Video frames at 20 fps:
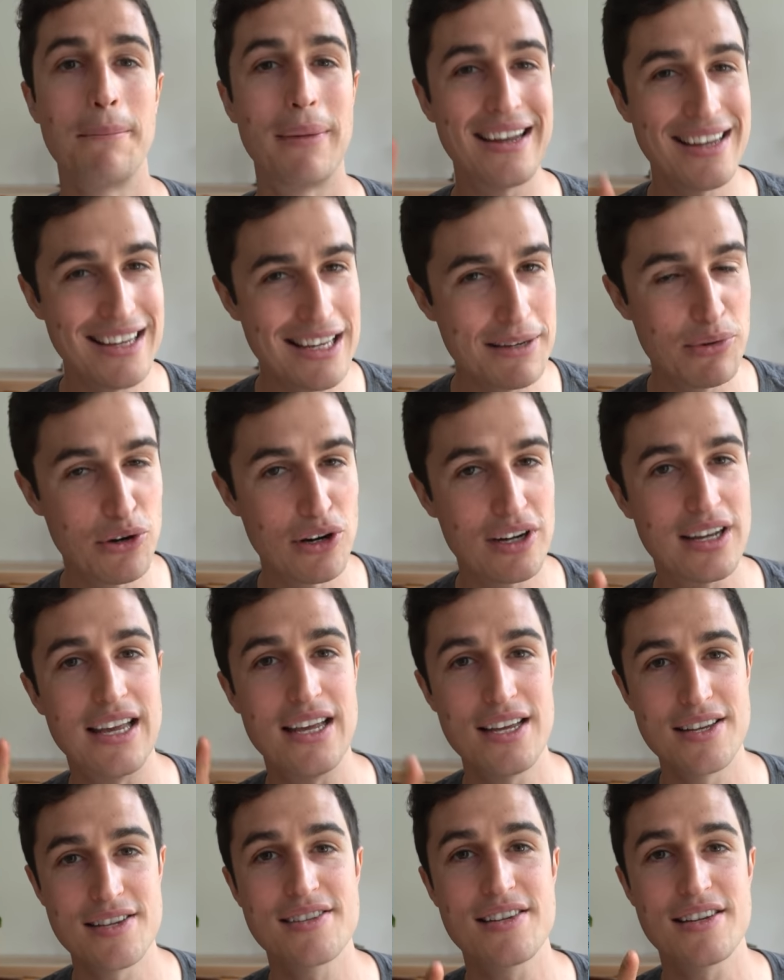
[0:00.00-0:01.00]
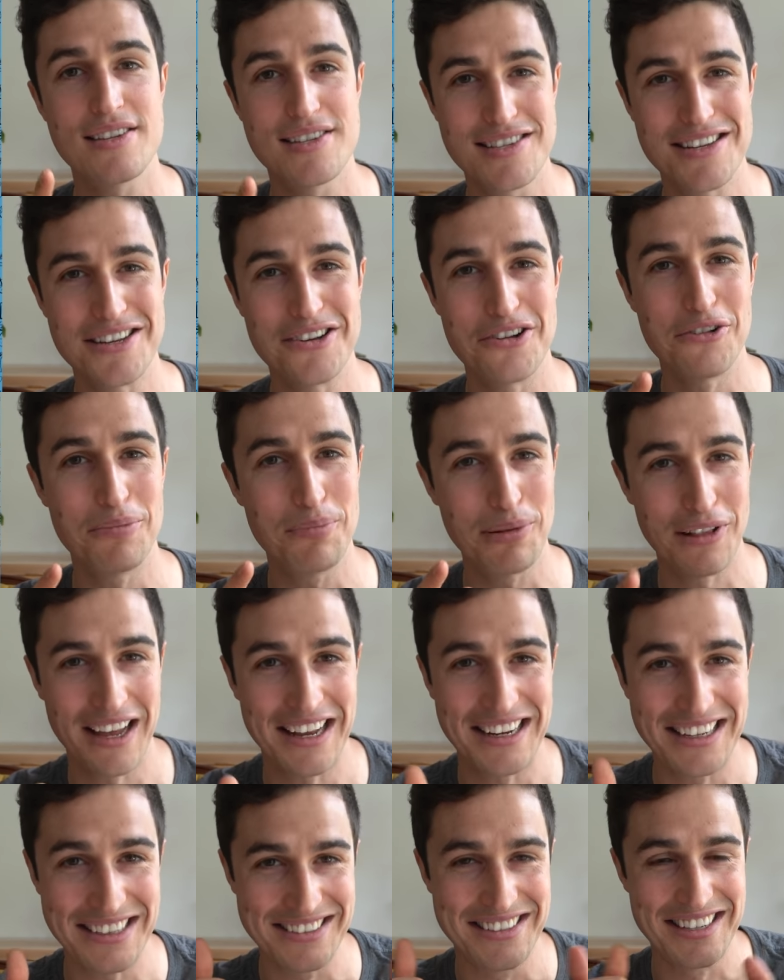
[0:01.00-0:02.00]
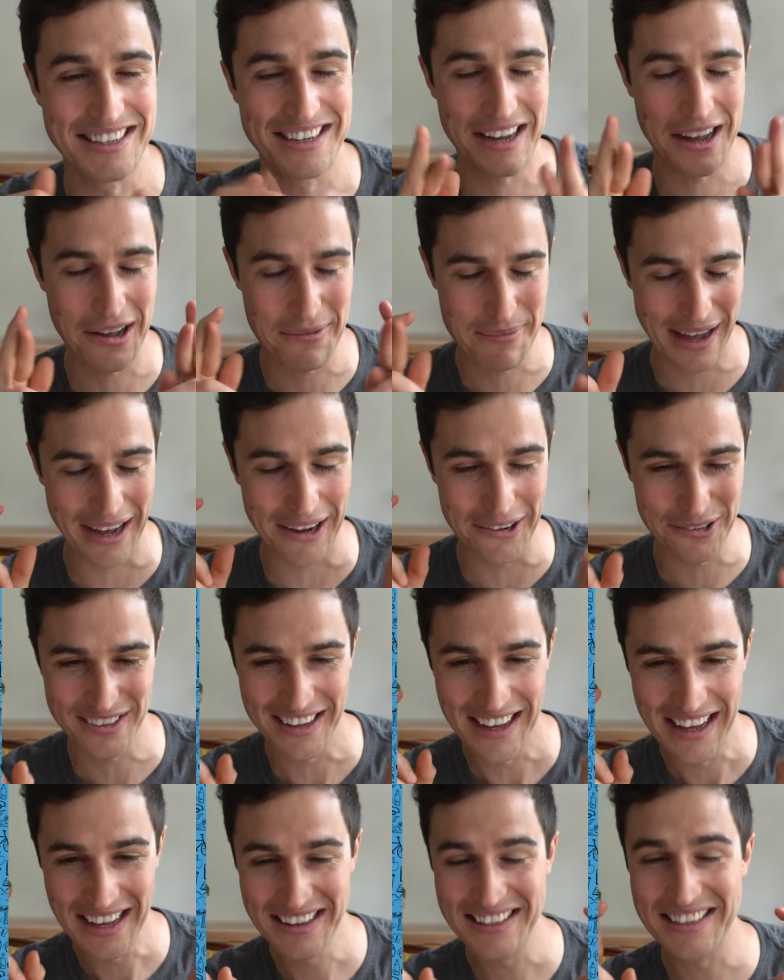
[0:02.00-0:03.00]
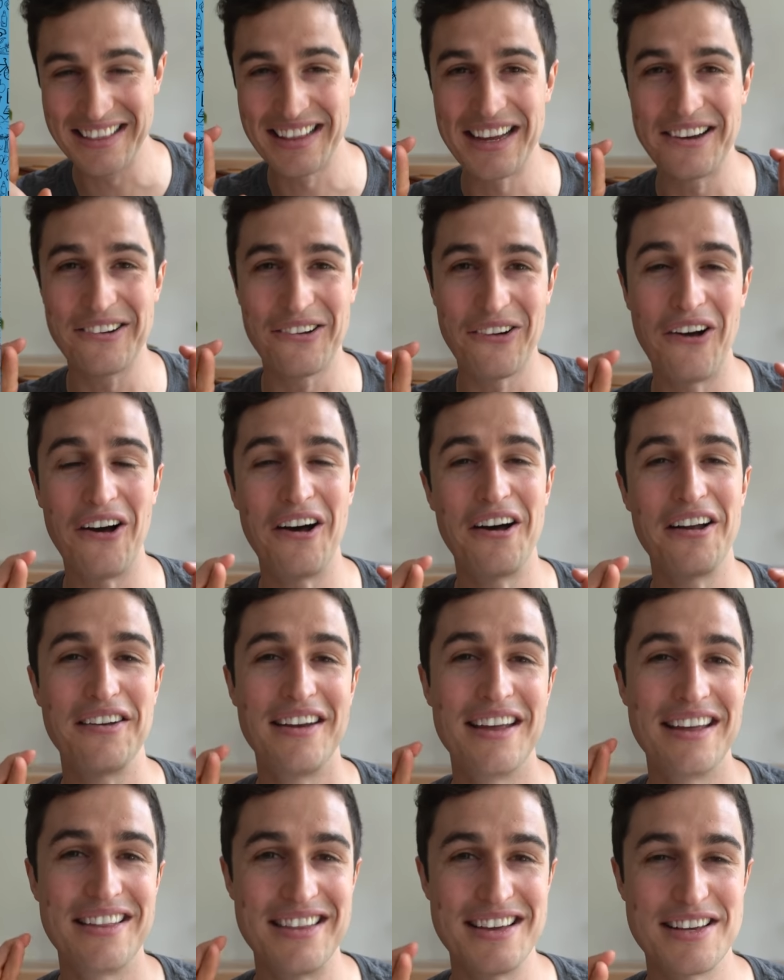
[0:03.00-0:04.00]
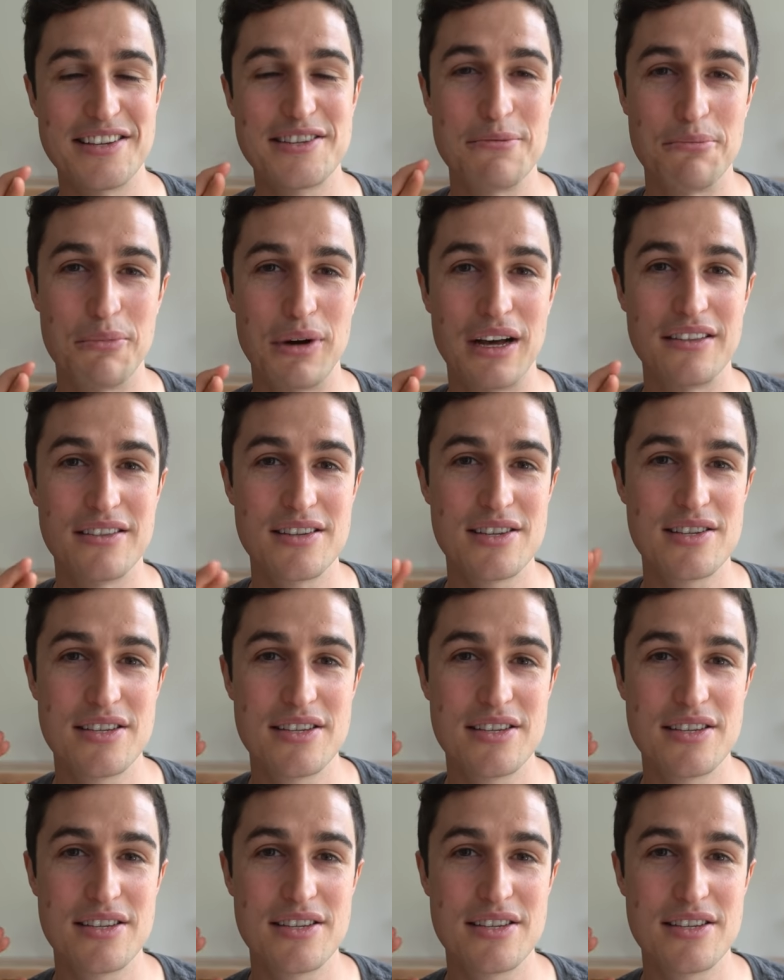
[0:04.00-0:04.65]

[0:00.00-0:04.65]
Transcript: my ebook is still planning to come out later on this month,